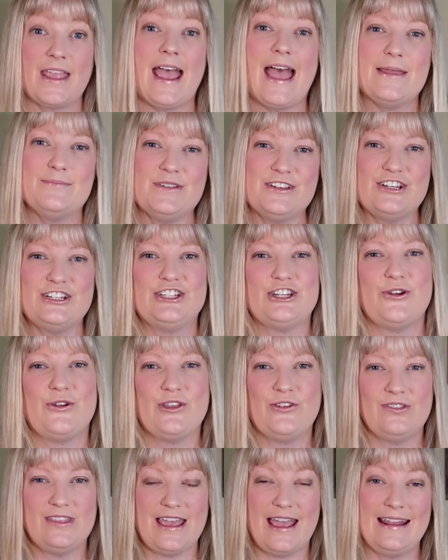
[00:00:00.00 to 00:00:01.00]
I'm gonna show
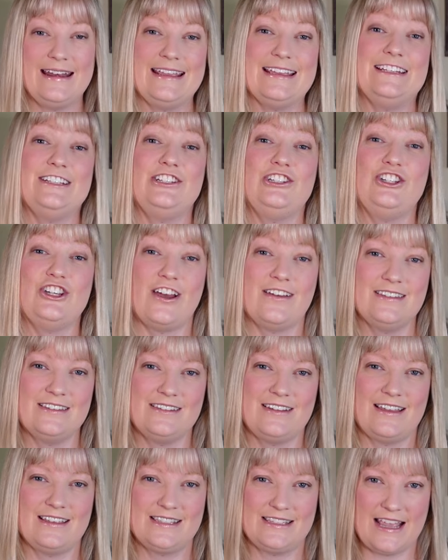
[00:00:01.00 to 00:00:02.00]
you that in
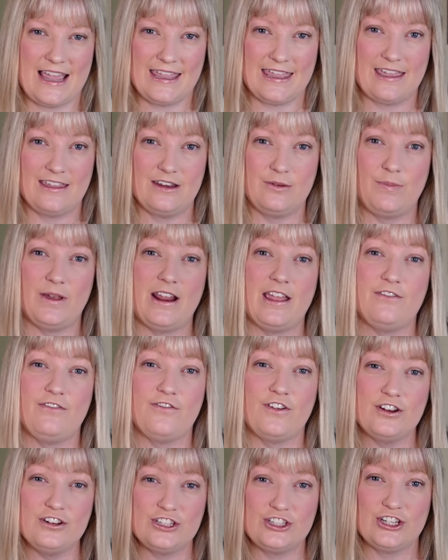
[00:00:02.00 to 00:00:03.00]
just a second, but I
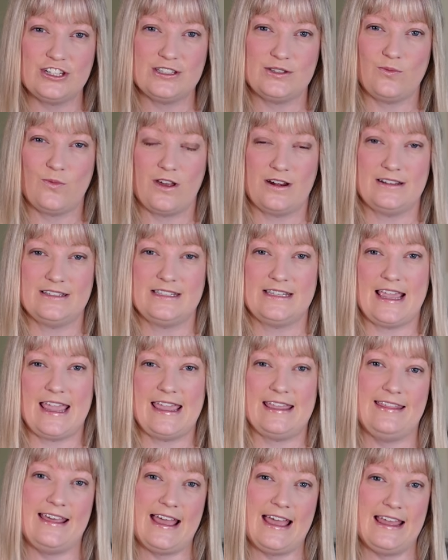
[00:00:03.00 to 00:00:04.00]
first just wanna
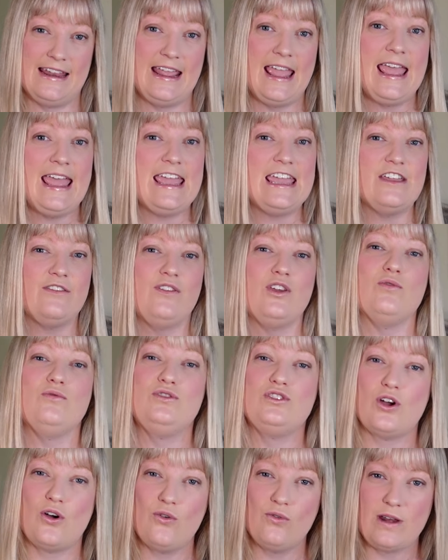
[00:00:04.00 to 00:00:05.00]
say that if you
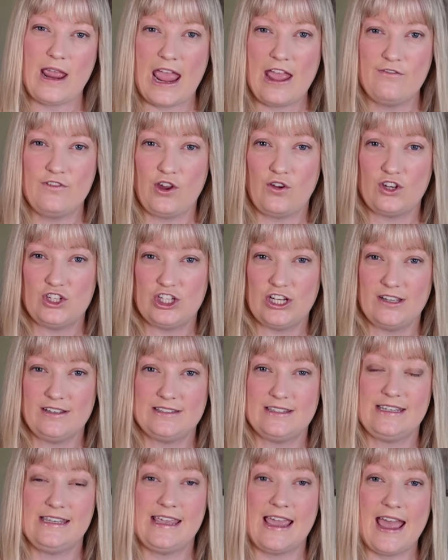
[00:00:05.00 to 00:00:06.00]
don't have your
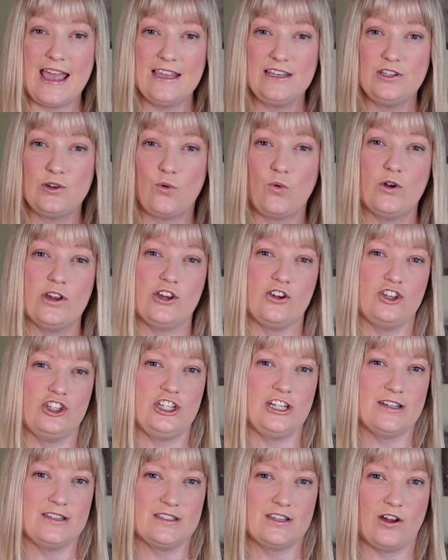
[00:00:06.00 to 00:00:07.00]
chicks yet, or your
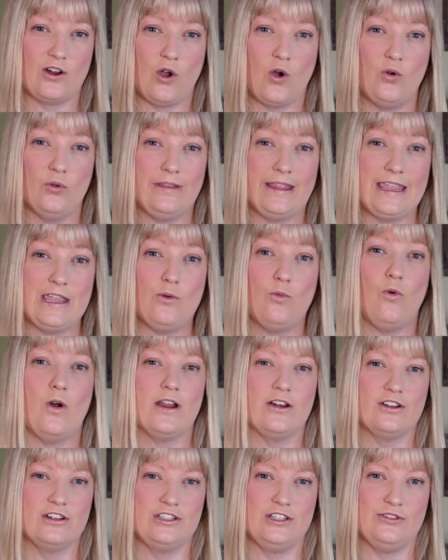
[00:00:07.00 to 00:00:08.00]
chicks are only
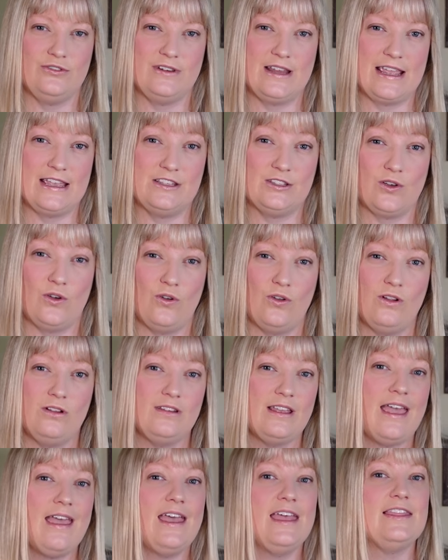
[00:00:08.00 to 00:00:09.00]
1 or 2 days
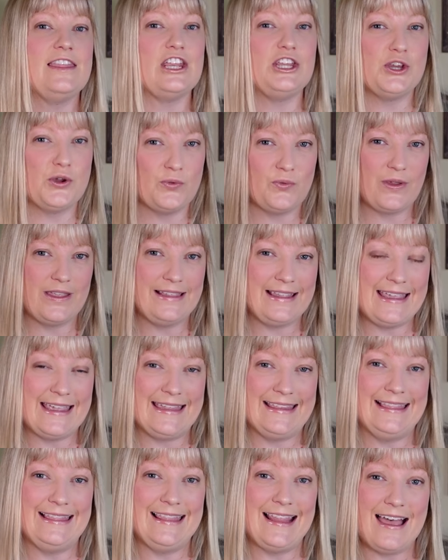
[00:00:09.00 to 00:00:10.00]
old, then you're really
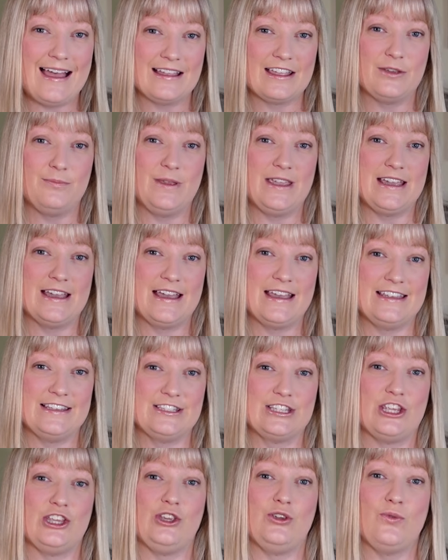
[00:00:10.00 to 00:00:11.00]
in luck
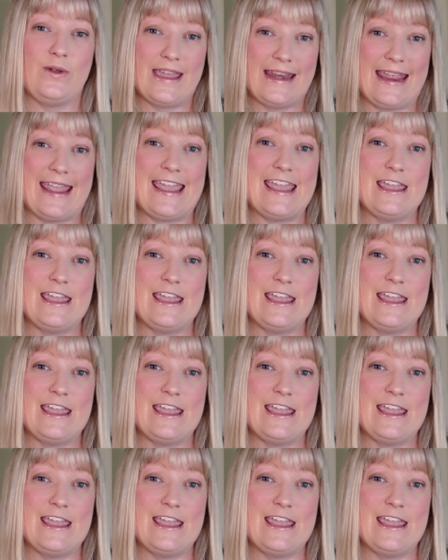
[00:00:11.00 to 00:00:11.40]
because you can